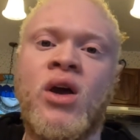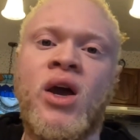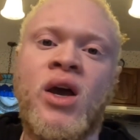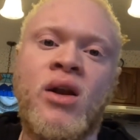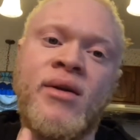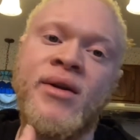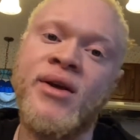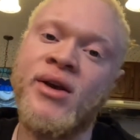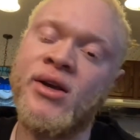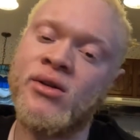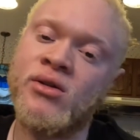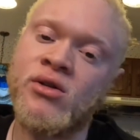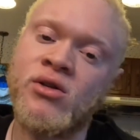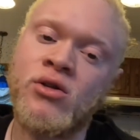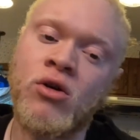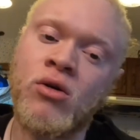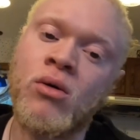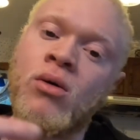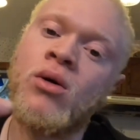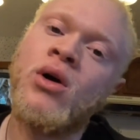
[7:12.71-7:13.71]
and needs.
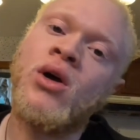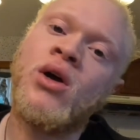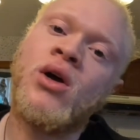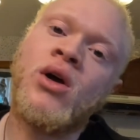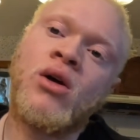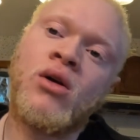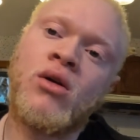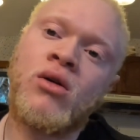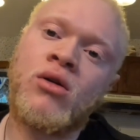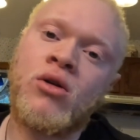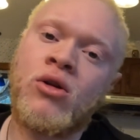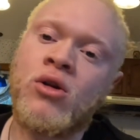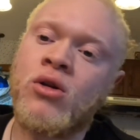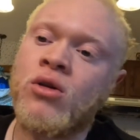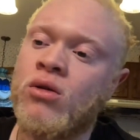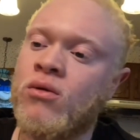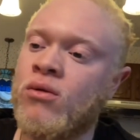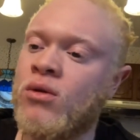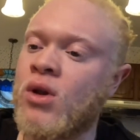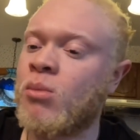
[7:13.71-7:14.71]
So
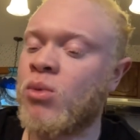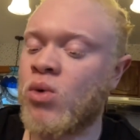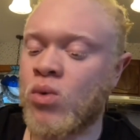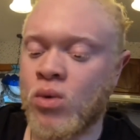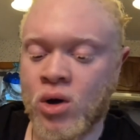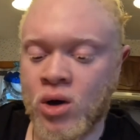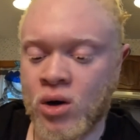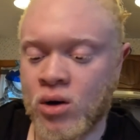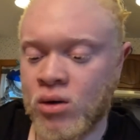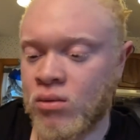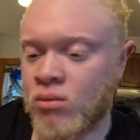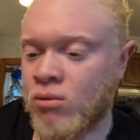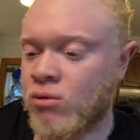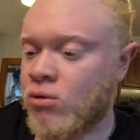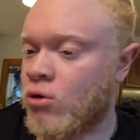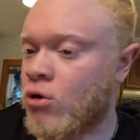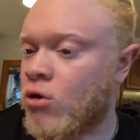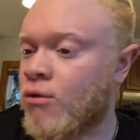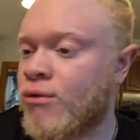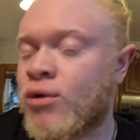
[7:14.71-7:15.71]
number 1,
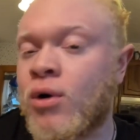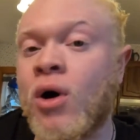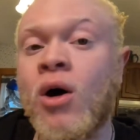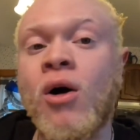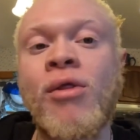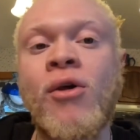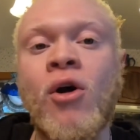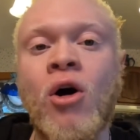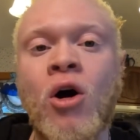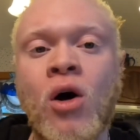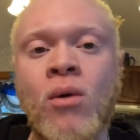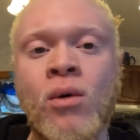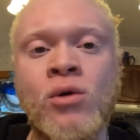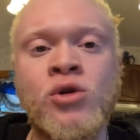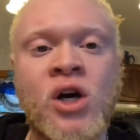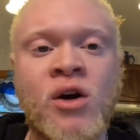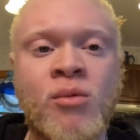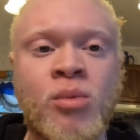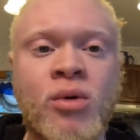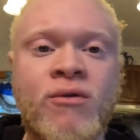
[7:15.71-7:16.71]
overall, the
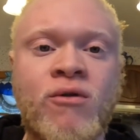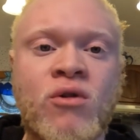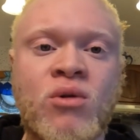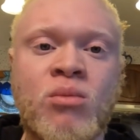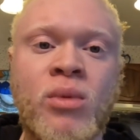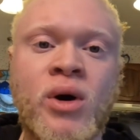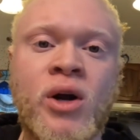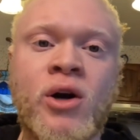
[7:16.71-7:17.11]
all-wheel drive performed